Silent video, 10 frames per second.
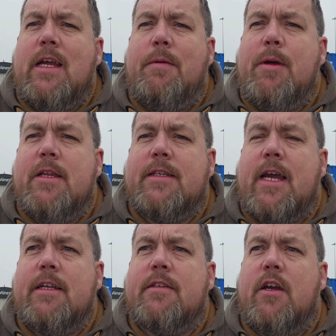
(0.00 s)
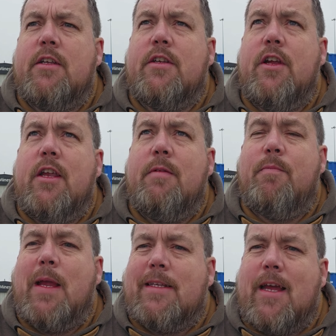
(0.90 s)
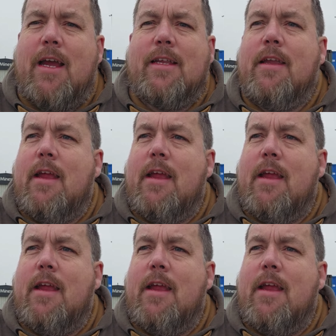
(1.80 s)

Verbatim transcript: and when the tide started turning big tide